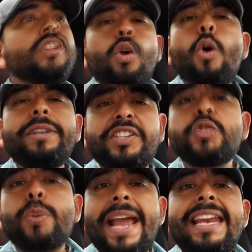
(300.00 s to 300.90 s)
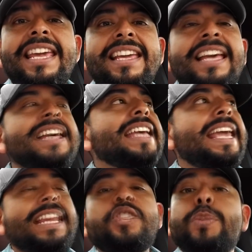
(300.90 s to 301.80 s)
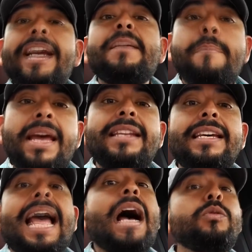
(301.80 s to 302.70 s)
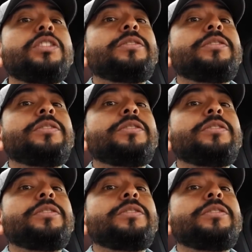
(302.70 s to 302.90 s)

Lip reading: or it's raining, it is recommended, I would